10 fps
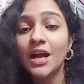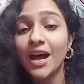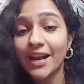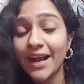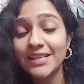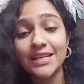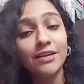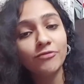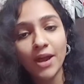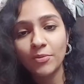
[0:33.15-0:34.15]
arise
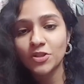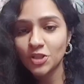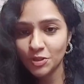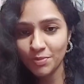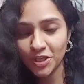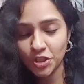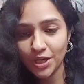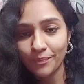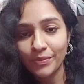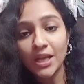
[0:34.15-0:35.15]
in fibrous dysplasia.